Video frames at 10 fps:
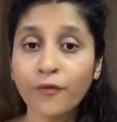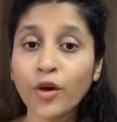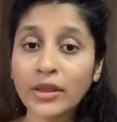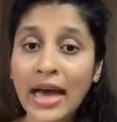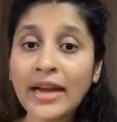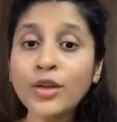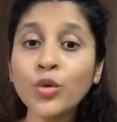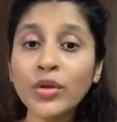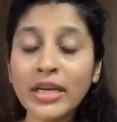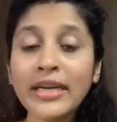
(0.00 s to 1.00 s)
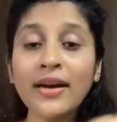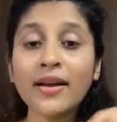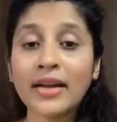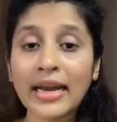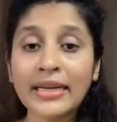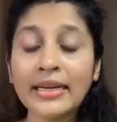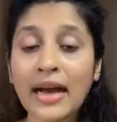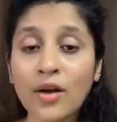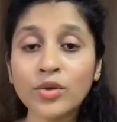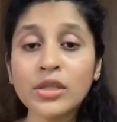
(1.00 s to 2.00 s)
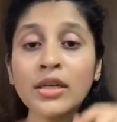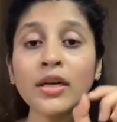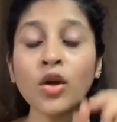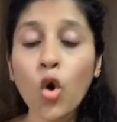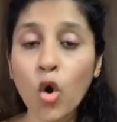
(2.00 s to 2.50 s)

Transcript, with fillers: For that, you need a right counselor